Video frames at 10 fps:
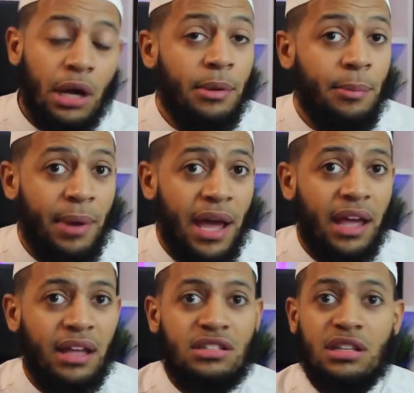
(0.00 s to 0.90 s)
coming
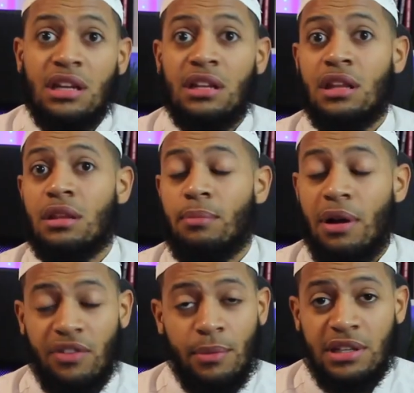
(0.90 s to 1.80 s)
back, seeing that
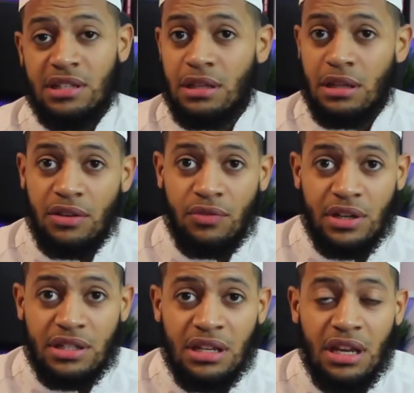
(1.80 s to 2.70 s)
my family, seeing the
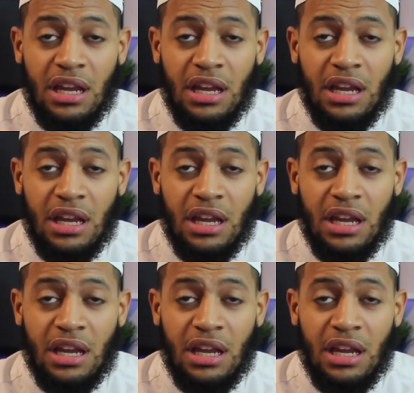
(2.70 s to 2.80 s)
difference